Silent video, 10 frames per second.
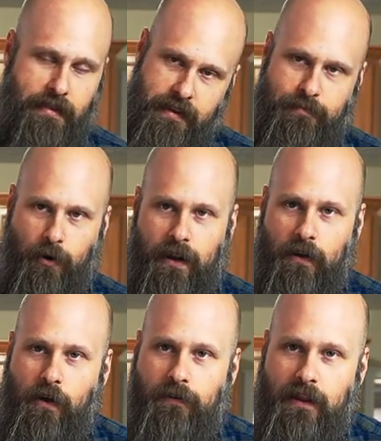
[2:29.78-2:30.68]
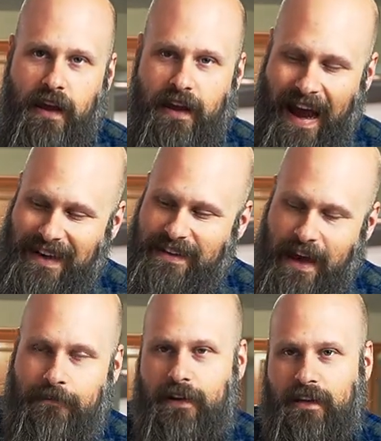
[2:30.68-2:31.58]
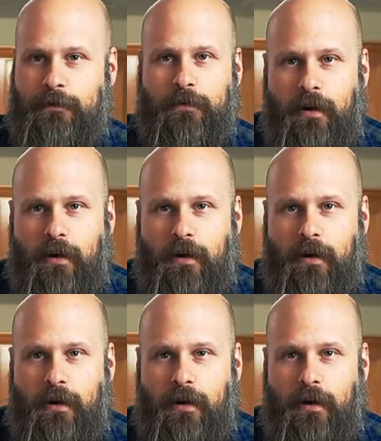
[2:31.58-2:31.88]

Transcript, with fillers: this Braille overlay, I definitely would